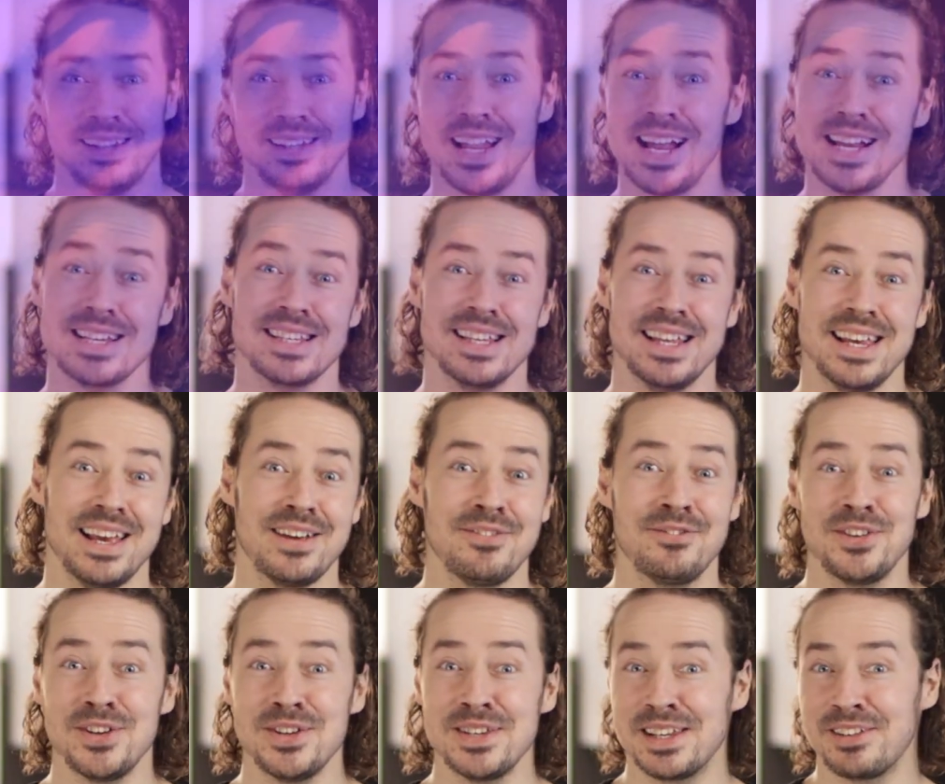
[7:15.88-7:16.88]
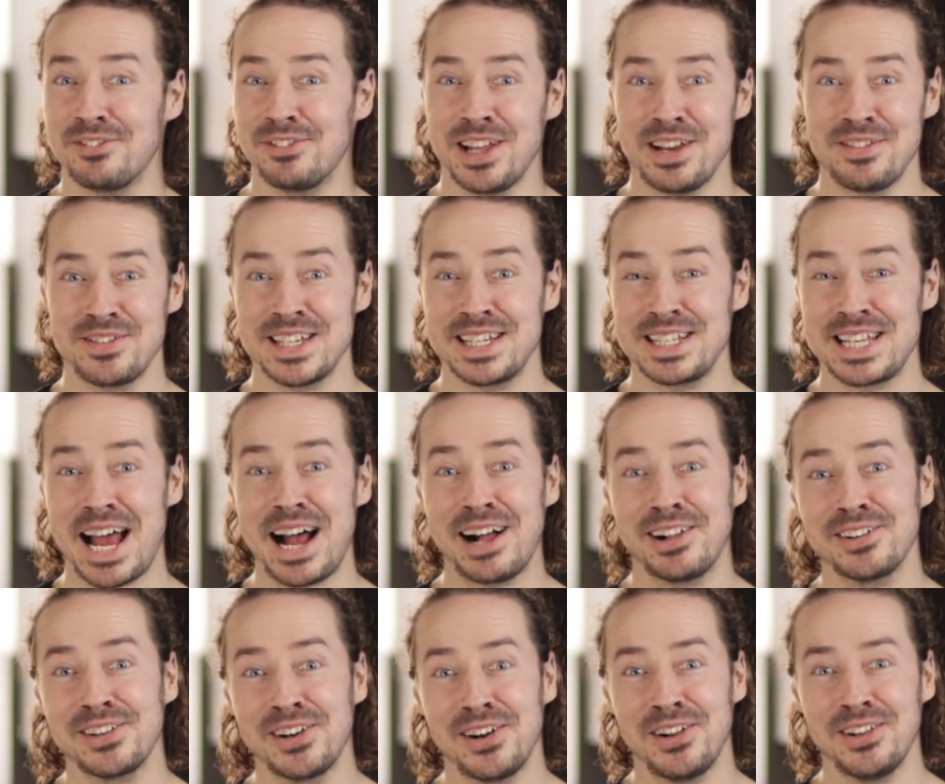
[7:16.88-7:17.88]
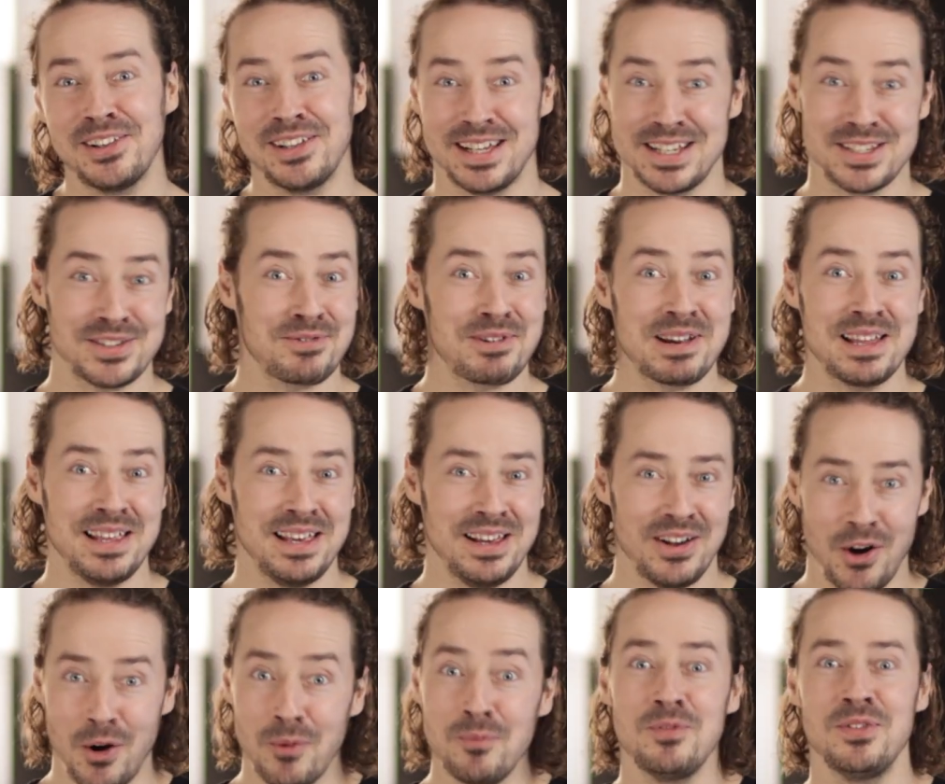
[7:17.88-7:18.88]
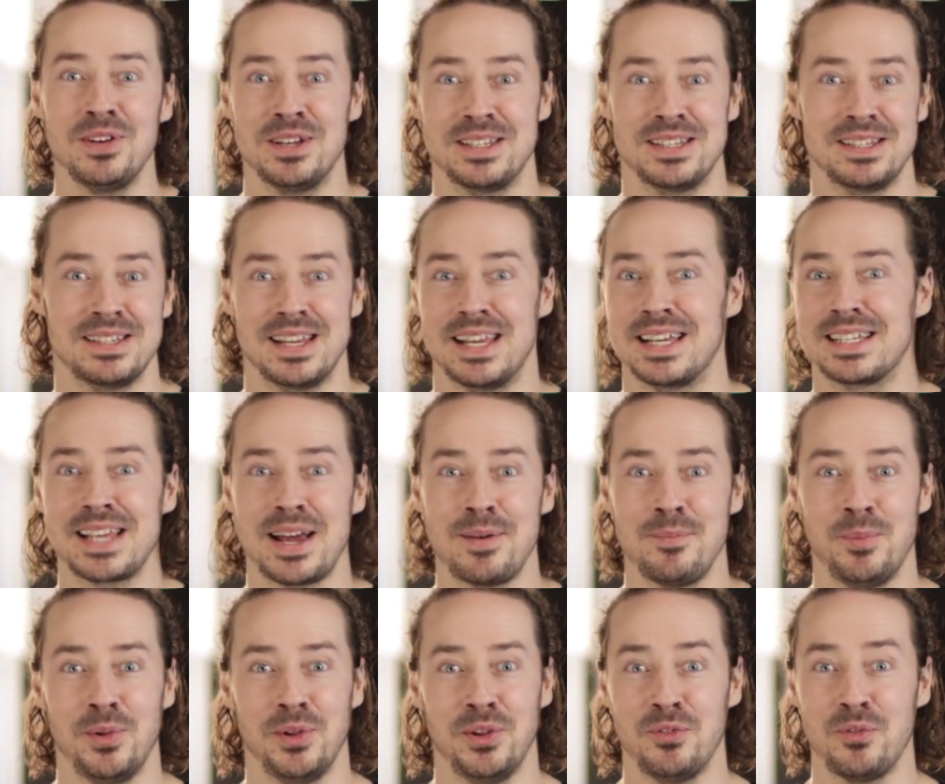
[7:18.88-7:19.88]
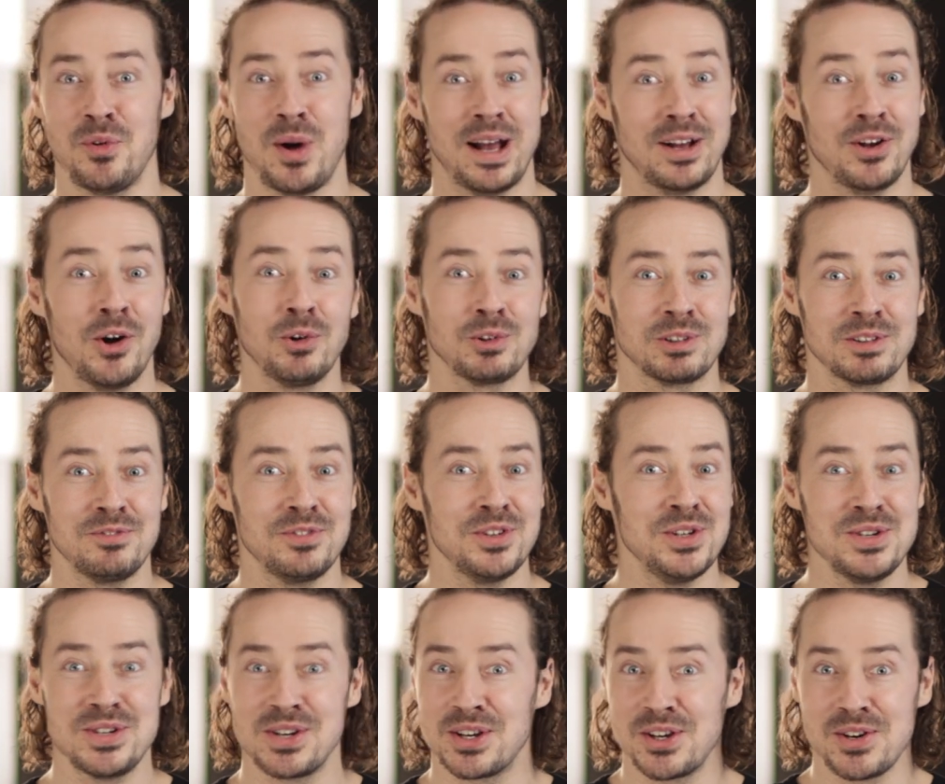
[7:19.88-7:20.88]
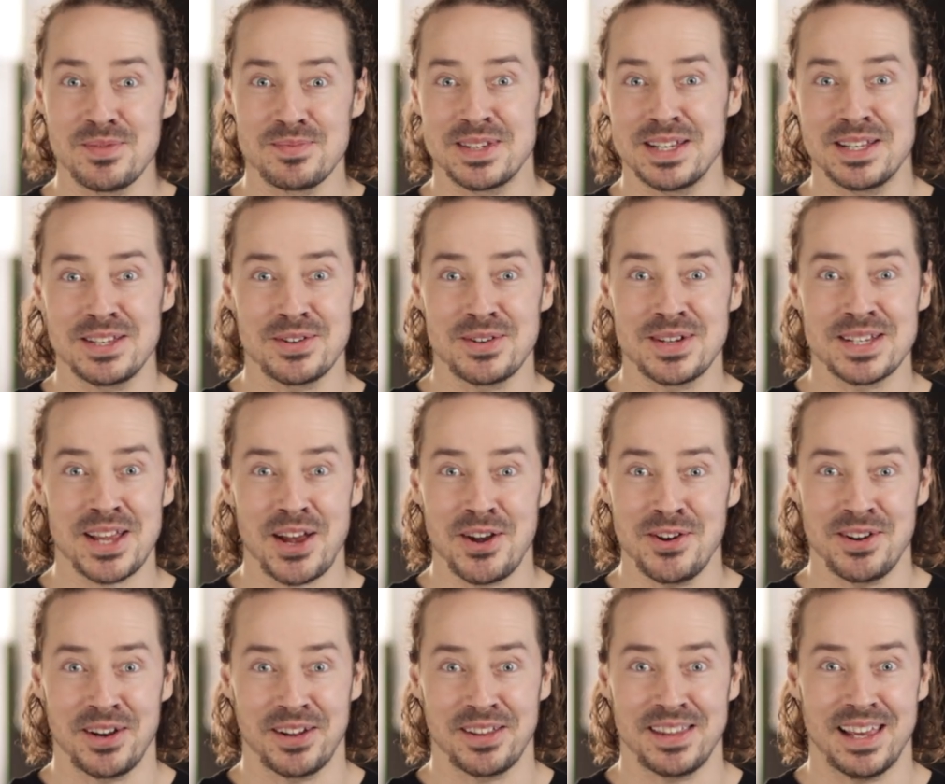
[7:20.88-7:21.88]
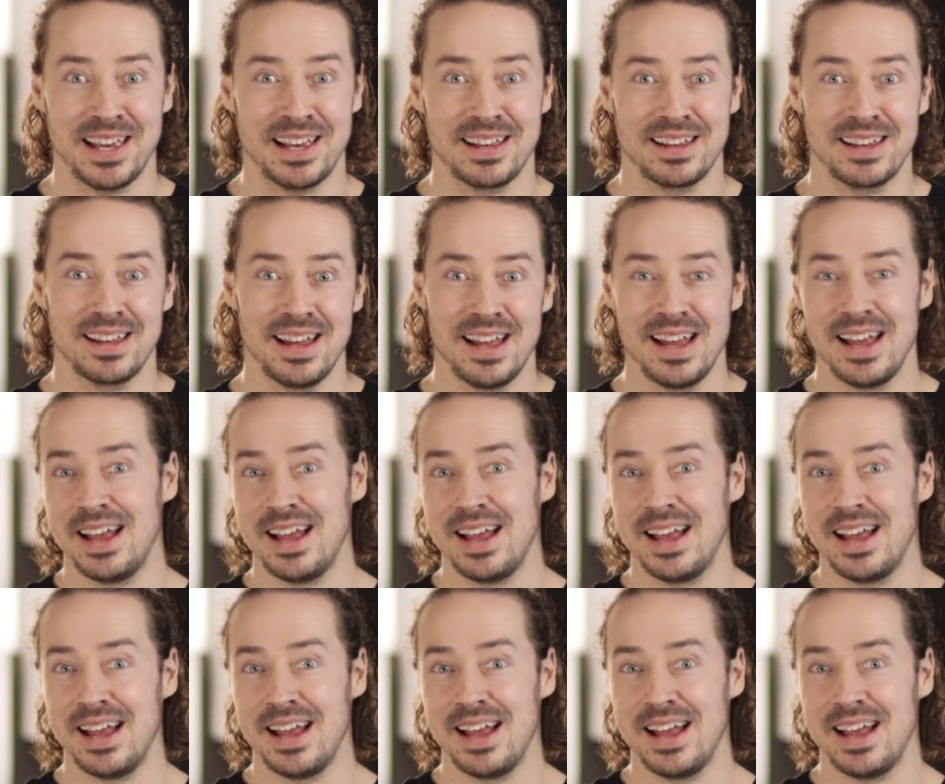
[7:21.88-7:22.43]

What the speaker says: Lastly, infusing flavours into alcohol is a really obvious example of where cold infusion comes into its own, I think.